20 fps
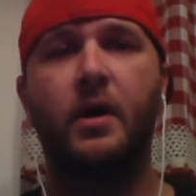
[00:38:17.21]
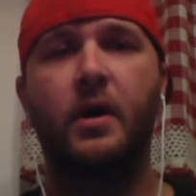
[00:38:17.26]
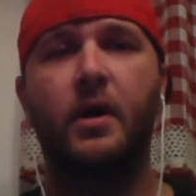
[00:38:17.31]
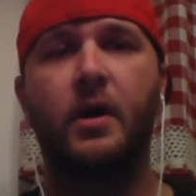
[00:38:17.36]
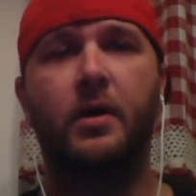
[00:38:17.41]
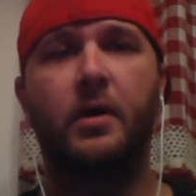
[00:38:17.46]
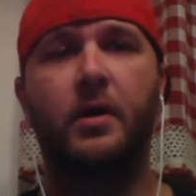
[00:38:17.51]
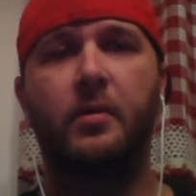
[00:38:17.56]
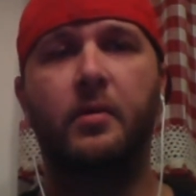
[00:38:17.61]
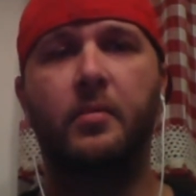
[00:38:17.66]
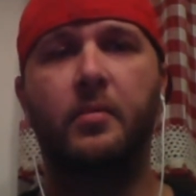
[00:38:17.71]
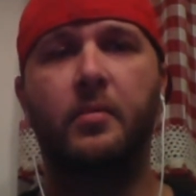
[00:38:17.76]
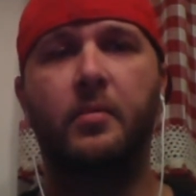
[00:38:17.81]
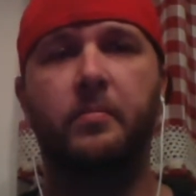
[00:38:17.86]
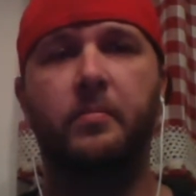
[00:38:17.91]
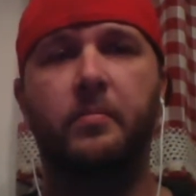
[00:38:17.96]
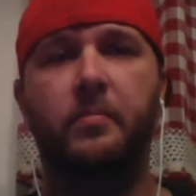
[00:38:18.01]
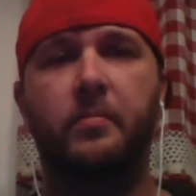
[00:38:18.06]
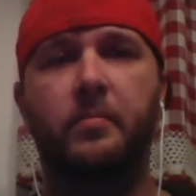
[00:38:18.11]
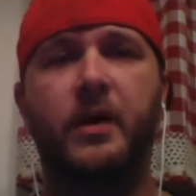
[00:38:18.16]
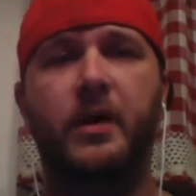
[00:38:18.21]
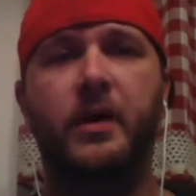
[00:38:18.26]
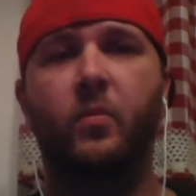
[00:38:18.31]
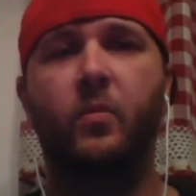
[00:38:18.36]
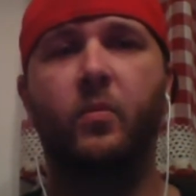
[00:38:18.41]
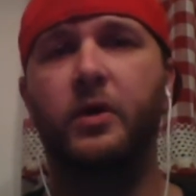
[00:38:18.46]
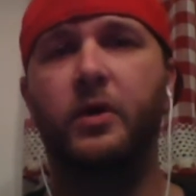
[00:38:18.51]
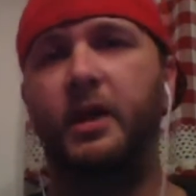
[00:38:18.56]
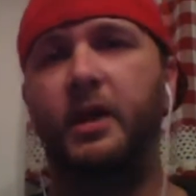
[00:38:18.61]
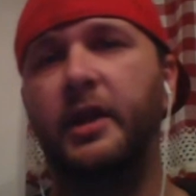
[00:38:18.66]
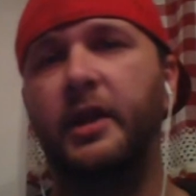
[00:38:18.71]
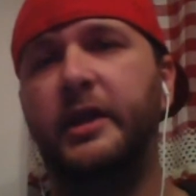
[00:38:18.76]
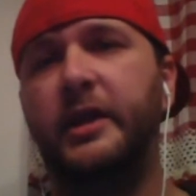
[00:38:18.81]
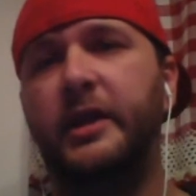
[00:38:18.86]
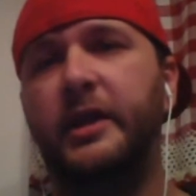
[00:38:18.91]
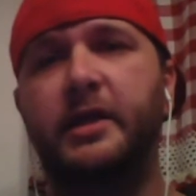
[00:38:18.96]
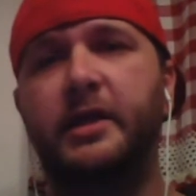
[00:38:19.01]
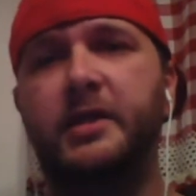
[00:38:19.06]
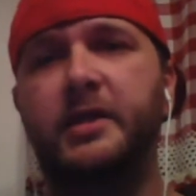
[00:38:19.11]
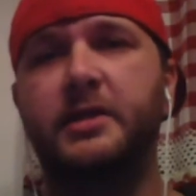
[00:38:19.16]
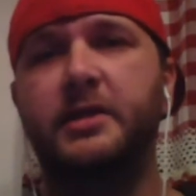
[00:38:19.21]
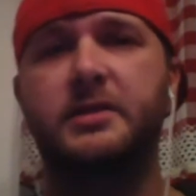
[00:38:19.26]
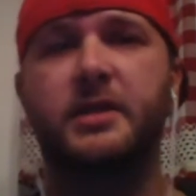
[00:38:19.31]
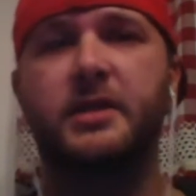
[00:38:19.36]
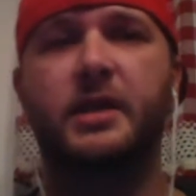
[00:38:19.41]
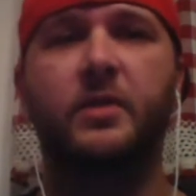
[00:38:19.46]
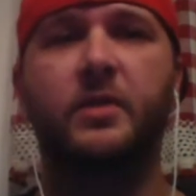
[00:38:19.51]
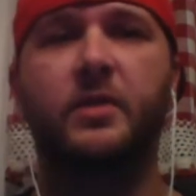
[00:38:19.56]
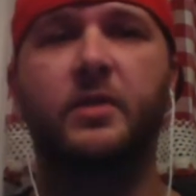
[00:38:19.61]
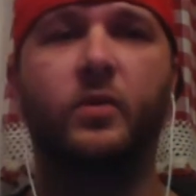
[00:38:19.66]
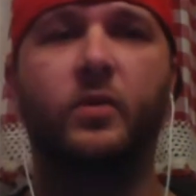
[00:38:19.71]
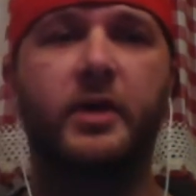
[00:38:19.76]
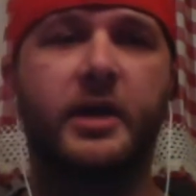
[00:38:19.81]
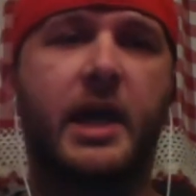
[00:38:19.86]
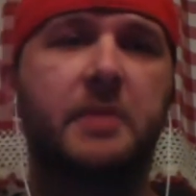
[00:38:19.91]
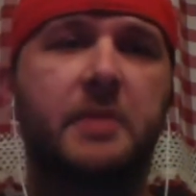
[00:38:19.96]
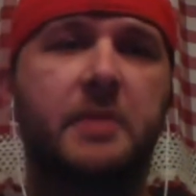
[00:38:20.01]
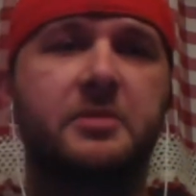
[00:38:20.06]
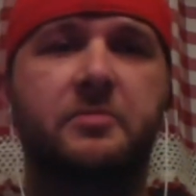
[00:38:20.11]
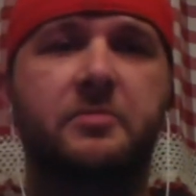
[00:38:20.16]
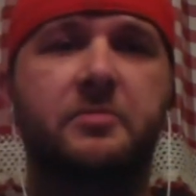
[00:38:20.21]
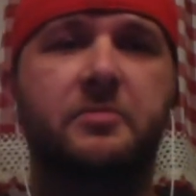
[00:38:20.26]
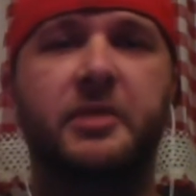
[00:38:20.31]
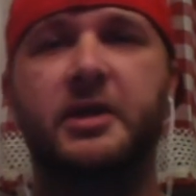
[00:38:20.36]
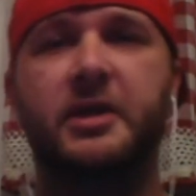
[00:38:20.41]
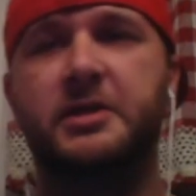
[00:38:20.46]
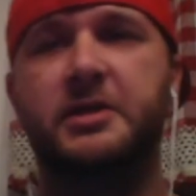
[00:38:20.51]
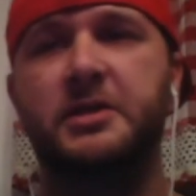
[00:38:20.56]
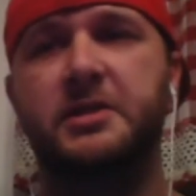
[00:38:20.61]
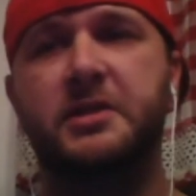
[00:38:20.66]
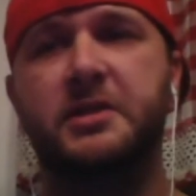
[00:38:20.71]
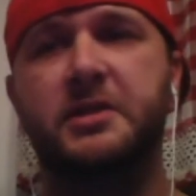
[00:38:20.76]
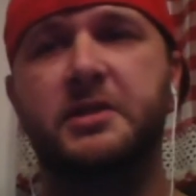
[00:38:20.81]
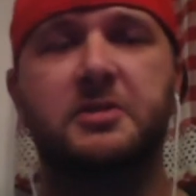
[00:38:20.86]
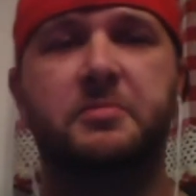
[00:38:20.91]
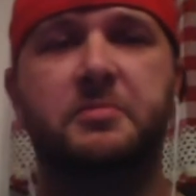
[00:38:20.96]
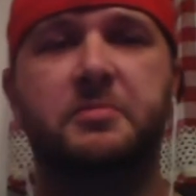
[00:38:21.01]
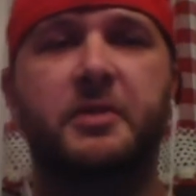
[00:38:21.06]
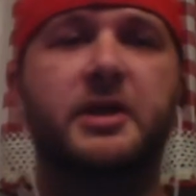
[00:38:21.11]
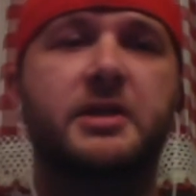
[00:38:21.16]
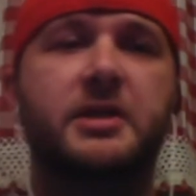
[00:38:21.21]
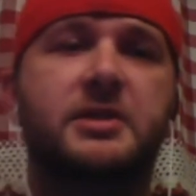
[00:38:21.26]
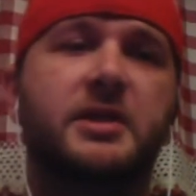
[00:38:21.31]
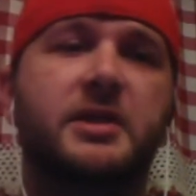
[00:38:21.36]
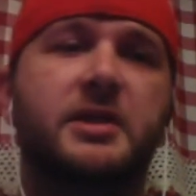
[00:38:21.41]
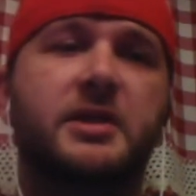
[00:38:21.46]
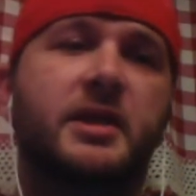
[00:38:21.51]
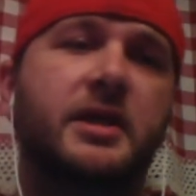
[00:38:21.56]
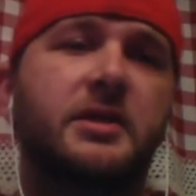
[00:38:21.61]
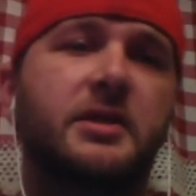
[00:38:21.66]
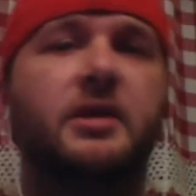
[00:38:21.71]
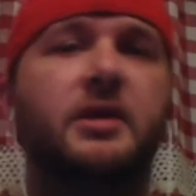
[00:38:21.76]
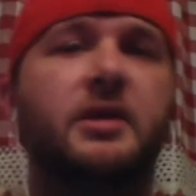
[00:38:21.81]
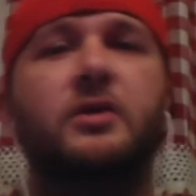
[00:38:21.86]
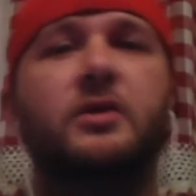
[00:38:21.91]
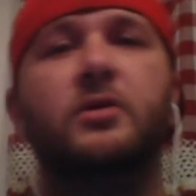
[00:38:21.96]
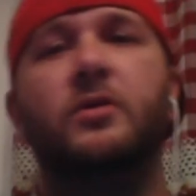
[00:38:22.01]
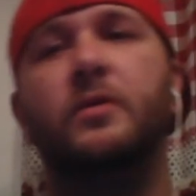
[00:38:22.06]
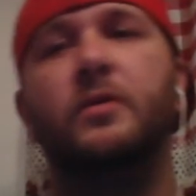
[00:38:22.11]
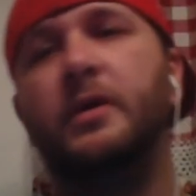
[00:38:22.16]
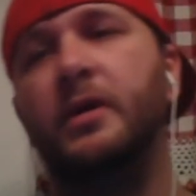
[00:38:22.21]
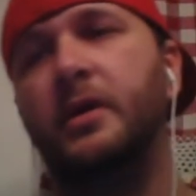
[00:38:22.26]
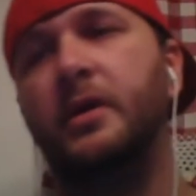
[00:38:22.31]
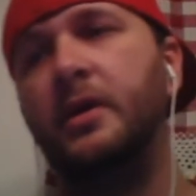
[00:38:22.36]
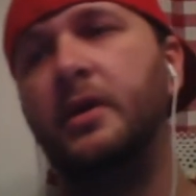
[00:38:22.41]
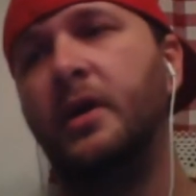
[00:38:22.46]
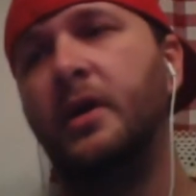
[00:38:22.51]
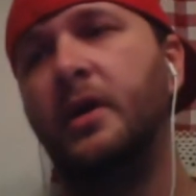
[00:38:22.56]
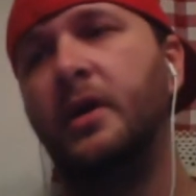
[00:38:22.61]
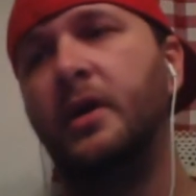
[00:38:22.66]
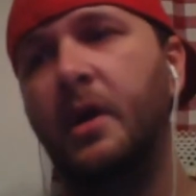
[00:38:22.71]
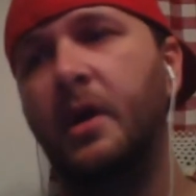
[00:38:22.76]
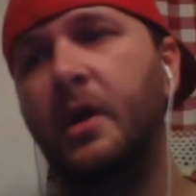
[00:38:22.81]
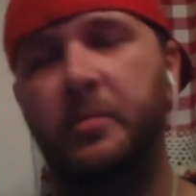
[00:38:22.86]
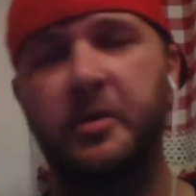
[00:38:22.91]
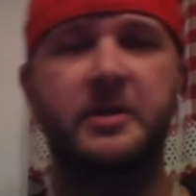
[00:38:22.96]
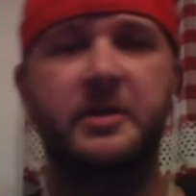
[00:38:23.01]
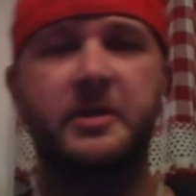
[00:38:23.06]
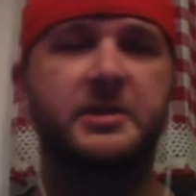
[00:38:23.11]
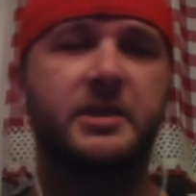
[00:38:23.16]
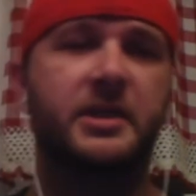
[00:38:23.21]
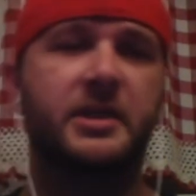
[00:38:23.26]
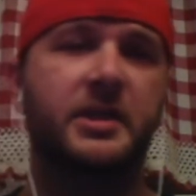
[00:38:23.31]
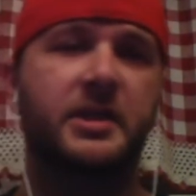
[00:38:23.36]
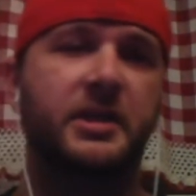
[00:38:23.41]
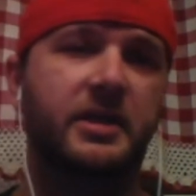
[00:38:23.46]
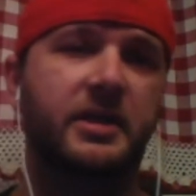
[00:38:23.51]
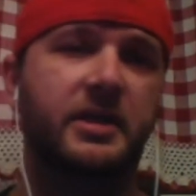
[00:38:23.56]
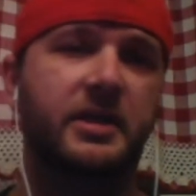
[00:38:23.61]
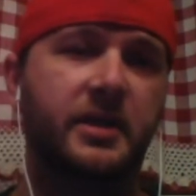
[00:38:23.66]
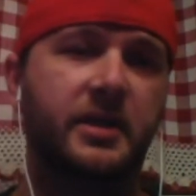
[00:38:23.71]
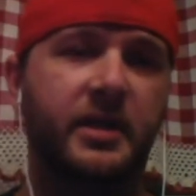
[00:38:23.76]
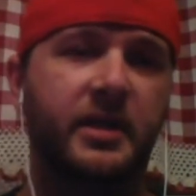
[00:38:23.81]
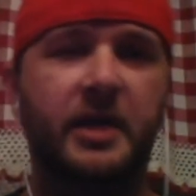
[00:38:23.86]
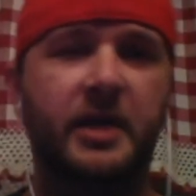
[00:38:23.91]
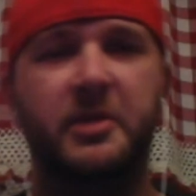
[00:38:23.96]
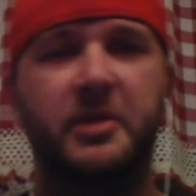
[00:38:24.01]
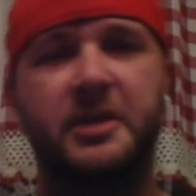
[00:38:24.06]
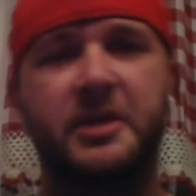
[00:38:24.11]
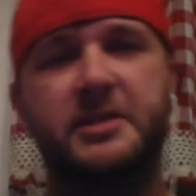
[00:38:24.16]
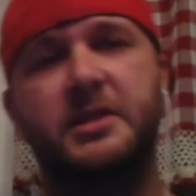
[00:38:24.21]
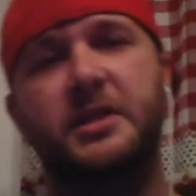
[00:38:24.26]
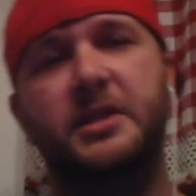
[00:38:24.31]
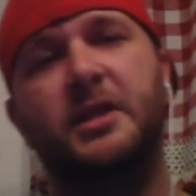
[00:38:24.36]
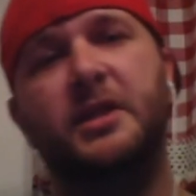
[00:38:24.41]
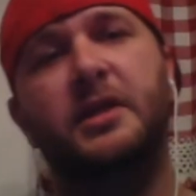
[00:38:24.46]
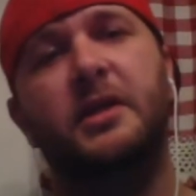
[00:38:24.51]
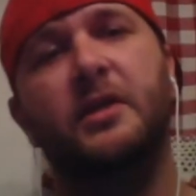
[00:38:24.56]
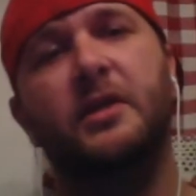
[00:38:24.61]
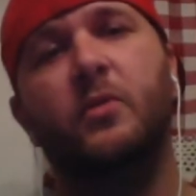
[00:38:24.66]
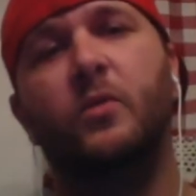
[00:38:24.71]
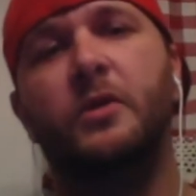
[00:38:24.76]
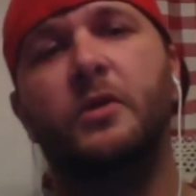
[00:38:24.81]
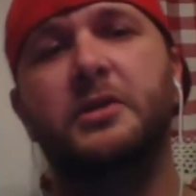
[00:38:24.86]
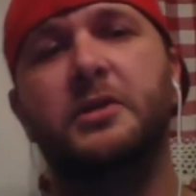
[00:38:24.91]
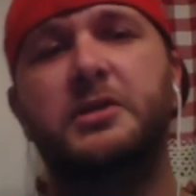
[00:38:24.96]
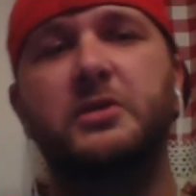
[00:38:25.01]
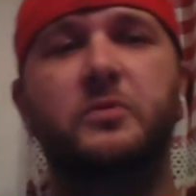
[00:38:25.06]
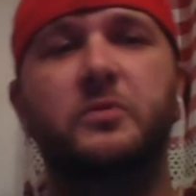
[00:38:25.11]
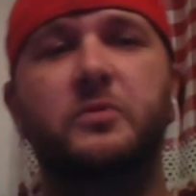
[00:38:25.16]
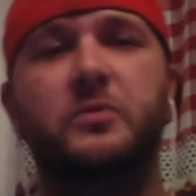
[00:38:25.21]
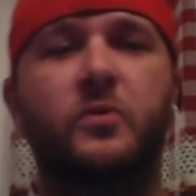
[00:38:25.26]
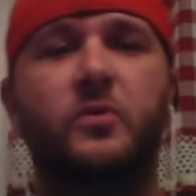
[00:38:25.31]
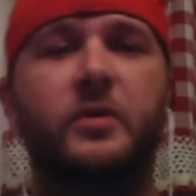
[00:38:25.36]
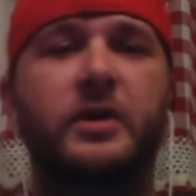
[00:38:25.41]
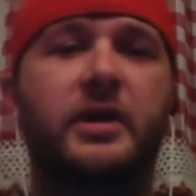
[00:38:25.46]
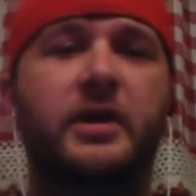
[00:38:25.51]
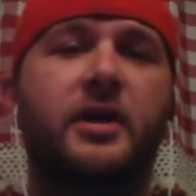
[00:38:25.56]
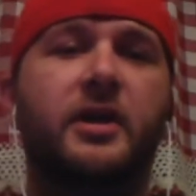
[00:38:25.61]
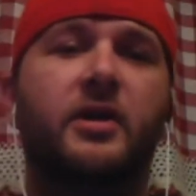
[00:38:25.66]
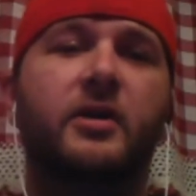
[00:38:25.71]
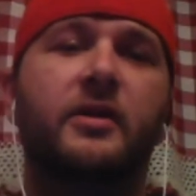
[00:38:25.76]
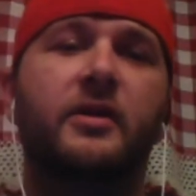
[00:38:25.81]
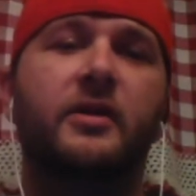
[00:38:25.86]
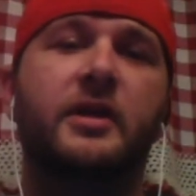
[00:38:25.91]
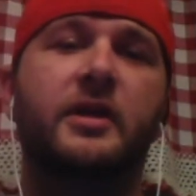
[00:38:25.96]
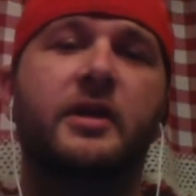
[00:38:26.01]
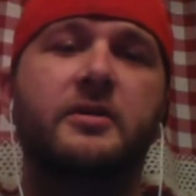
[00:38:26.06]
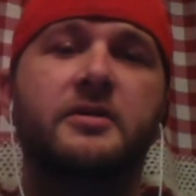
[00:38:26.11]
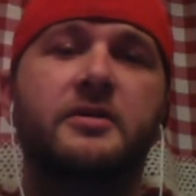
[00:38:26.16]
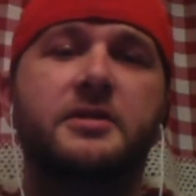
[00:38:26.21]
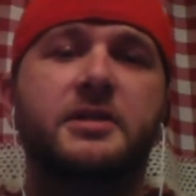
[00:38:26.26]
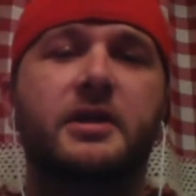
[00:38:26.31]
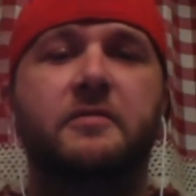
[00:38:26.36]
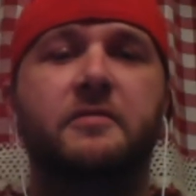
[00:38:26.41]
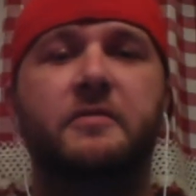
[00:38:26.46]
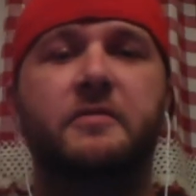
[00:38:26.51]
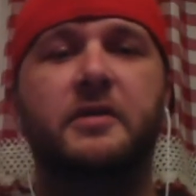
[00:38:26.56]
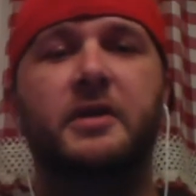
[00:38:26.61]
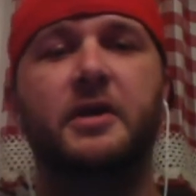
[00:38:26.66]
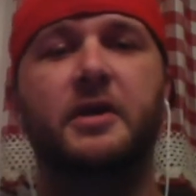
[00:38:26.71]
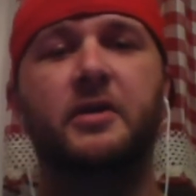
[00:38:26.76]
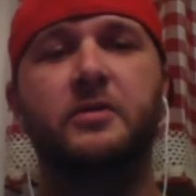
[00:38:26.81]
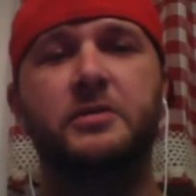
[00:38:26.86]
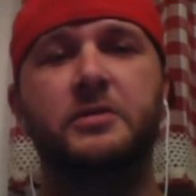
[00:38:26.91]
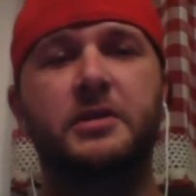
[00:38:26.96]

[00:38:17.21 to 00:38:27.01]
about what a link is and what a capture page and sales page and SEO and PPC and ABC and 1, 2, 3 and all that good stuff, you know.